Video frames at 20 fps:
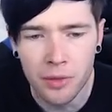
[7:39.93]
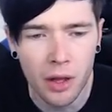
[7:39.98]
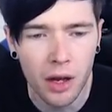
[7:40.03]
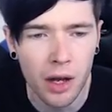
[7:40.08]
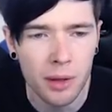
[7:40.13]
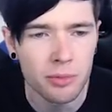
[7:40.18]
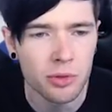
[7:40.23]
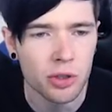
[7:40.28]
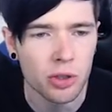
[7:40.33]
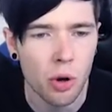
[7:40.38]

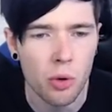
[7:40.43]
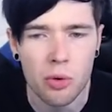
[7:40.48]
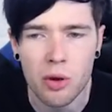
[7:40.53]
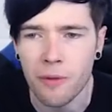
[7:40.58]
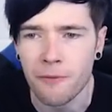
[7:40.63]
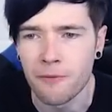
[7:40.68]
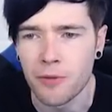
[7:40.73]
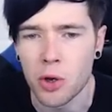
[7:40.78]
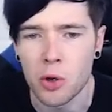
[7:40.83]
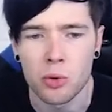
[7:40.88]
I'm so
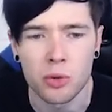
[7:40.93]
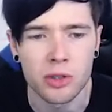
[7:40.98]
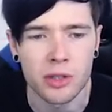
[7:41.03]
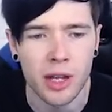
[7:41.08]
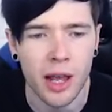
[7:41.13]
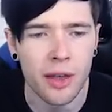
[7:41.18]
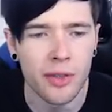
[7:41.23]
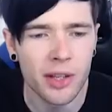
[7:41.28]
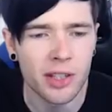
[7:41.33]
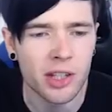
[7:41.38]
confused.
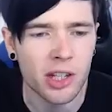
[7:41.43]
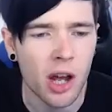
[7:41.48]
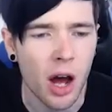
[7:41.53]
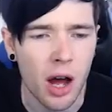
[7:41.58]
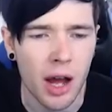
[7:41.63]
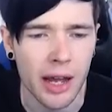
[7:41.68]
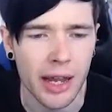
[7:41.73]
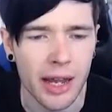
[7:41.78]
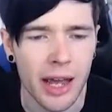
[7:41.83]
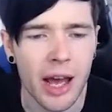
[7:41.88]
This
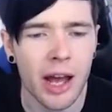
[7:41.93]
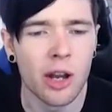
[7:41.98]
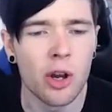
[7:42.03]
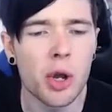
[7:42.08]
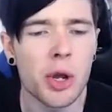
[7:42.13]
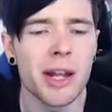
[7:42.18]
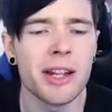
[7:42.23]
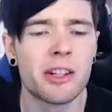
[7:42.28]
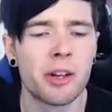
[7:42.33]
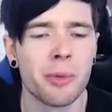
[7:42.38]
guy,
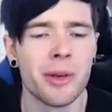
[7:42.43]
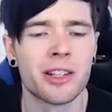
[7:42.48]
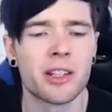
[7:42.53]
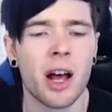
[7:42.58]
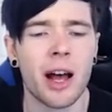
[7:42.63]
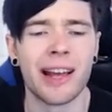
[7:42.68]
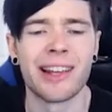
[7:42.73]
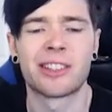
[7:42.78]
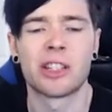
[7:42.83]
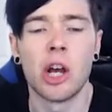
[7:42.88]
look into his
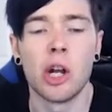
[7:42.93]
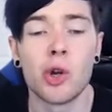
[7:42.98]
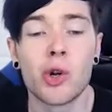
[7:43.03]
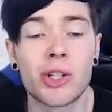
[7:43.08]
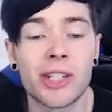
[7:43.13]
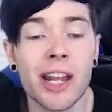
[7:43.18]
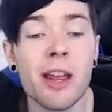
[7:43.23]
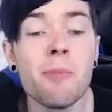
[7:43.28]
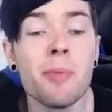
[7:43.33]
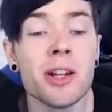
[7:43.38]
eyes. Look
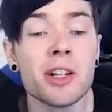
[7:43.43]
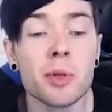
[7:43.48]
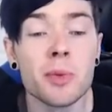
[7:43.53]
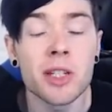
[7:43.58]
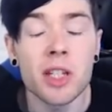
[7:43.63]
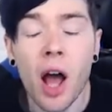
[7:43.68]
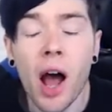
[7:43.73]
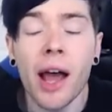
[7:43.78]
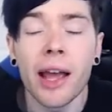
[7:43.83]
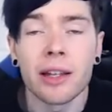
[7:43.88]
deep into
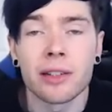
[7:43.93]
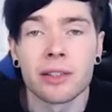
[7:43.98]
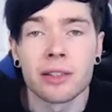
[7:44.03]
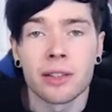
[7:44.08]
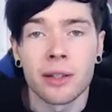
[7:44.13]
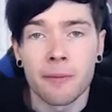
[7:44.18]
his eyes.